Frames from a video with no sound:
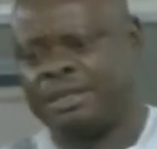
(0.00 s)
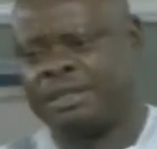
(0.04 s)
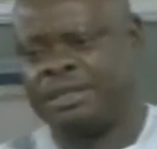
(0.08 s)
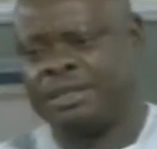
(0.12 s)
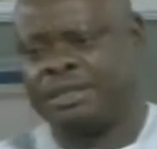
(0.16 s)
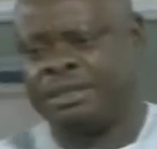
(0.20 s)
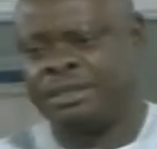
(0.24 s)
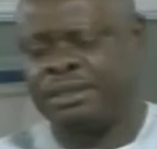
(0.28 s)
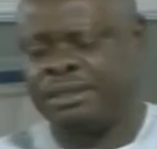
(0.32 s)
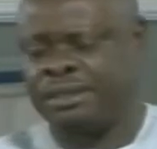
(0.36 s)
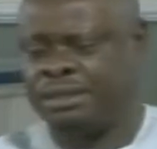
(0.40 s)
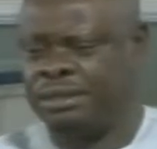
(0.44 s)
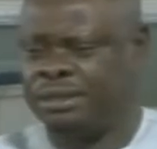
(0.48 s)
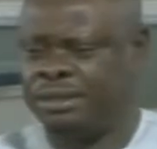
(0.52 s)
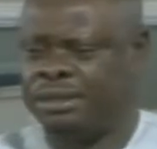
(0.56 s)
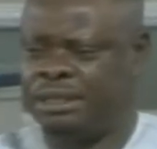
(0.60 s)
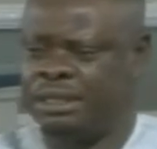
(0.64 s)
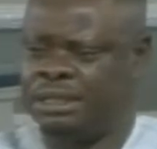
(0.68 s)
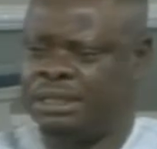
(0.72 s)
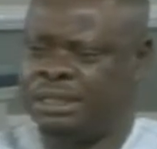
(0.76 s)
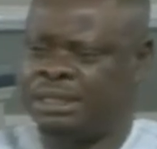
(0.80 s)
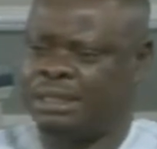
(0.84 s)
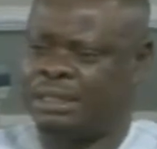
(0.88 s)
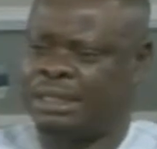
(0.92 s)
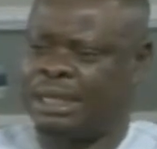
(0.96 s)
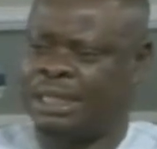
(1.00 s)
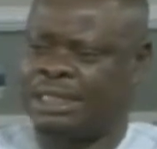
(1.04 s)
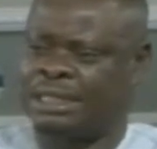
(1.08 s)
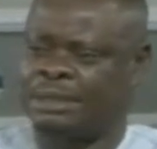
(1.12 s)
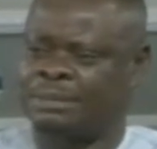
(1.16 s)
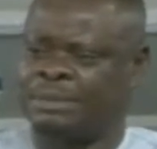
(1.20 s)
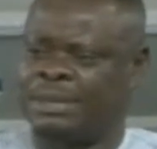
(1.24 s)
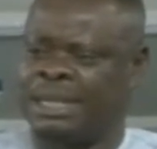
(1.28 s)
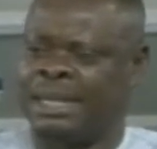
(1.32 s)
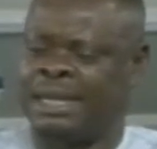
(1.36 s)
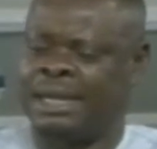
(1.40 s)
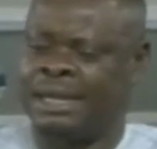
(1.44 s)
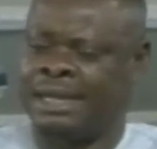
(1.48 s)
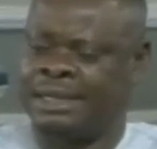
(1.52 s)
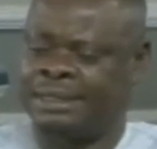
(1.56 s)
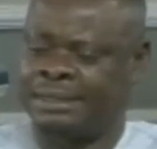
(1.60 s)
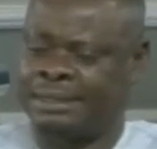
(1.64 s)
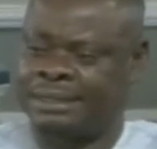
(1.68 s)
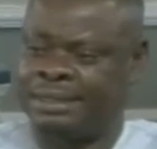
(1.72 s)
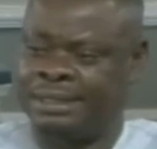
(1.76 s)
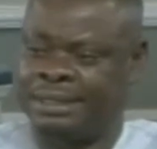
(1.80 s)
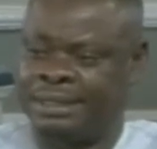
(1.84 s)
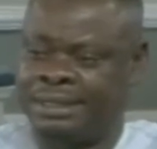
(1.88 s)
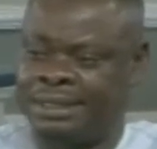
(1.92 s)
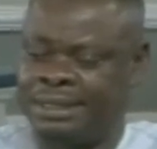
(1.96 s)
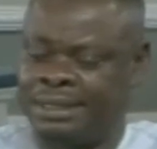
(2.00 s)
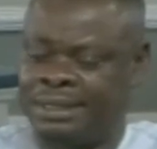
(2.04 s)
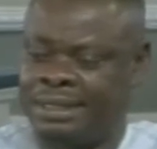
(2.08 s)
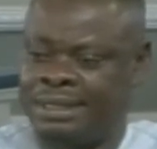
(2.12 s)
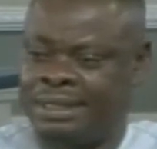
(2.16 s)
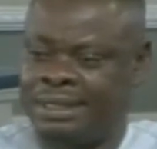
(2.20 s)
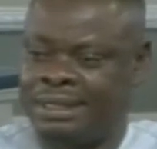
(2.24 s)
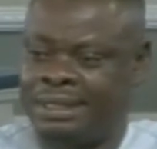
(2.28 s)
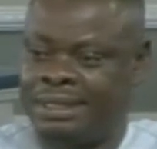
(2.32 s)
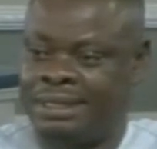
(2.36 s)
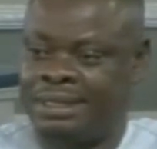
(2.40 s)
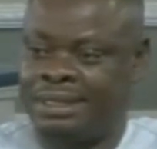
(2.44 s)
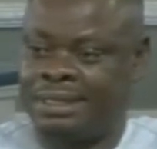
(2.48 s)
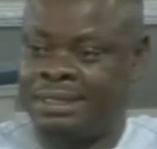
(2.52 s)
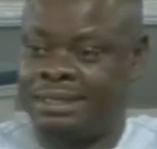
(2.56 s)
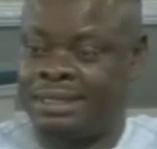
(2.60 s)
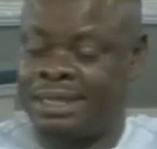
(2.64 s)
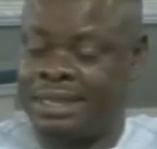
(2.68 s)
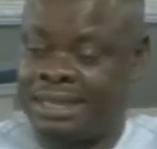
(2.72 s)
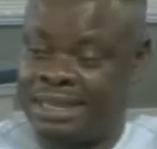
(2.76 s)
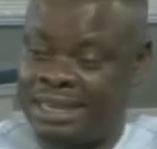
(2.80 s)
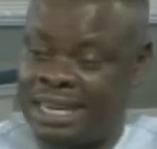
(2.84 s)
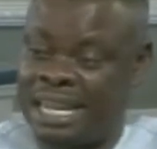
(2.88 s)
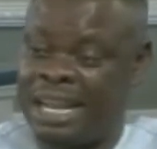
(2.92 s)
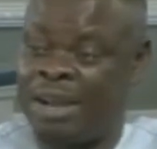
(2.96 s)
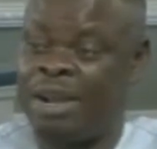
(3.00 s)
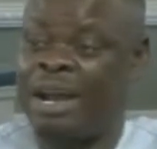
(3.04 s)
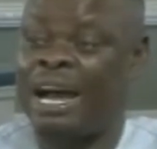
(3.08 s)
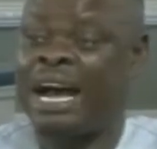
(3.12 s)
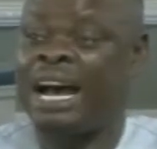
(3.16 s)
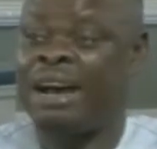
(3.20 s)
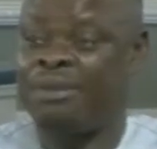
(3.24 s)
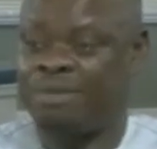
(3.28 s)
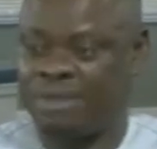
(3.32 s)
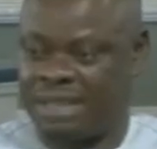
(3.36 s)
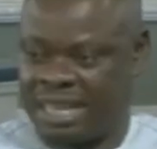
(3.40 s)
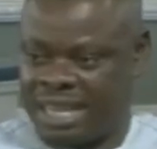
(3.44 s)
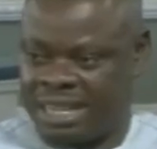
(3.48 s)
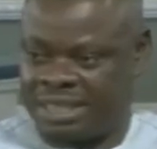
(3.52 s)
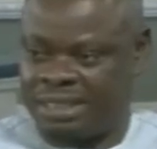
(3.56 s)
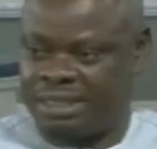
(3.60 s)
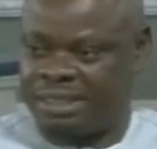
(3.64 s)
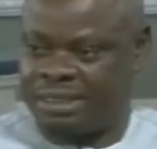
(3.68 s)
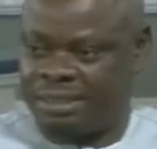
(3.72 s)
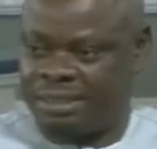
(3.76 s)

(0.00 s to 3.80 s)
it, you didn't touch my heart. He said, now I have touched.